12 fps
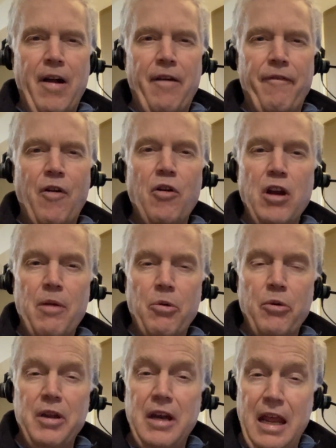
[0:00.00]
phone number
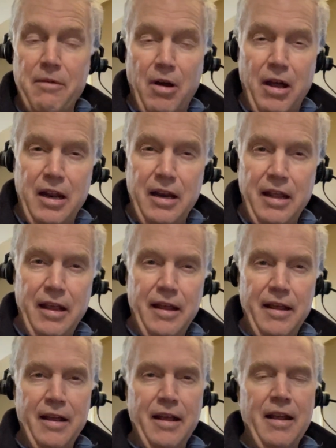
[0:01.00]
with a name on it
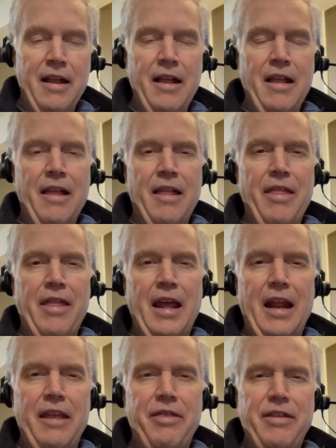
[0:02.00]
that
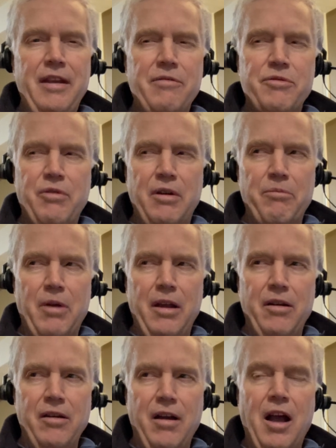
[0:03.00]
I think was written
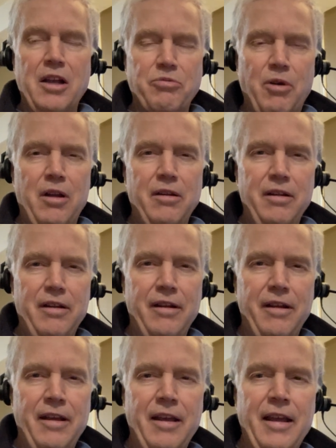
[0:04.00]
by Oswald,
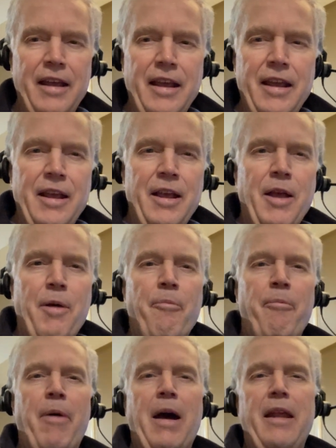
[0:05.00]

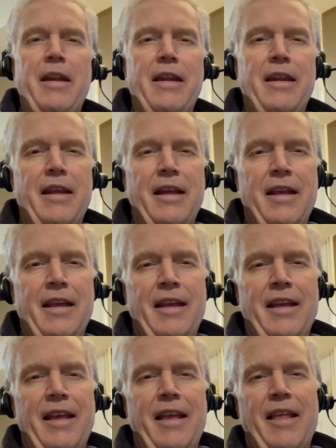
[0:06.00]
but
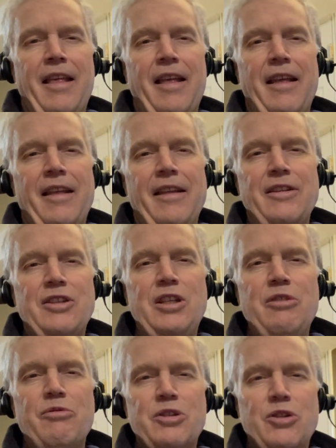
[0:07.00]

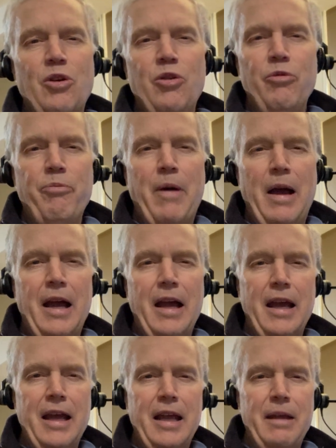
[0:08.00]
she was told
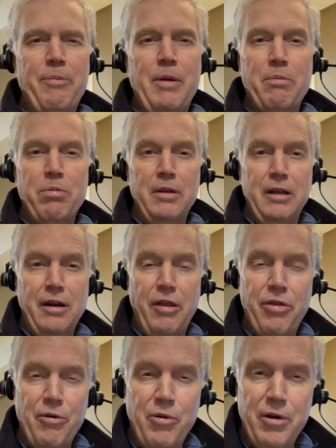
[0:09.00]
by people in
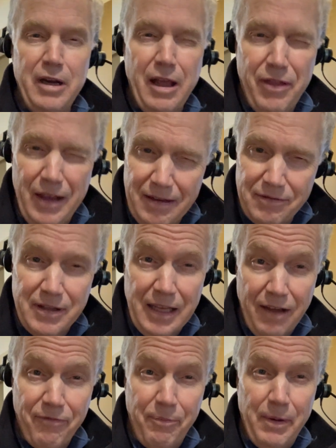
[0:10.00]
authority, I think it was the
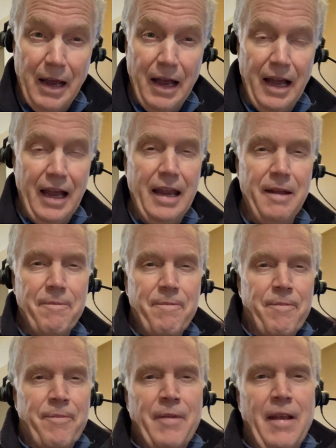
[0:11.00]
FBI,
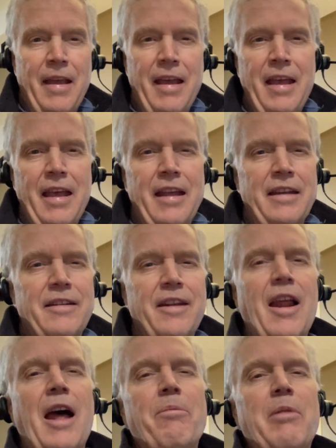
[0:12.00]
to
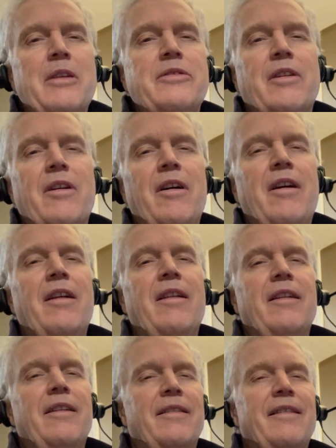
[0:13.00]
not place the call.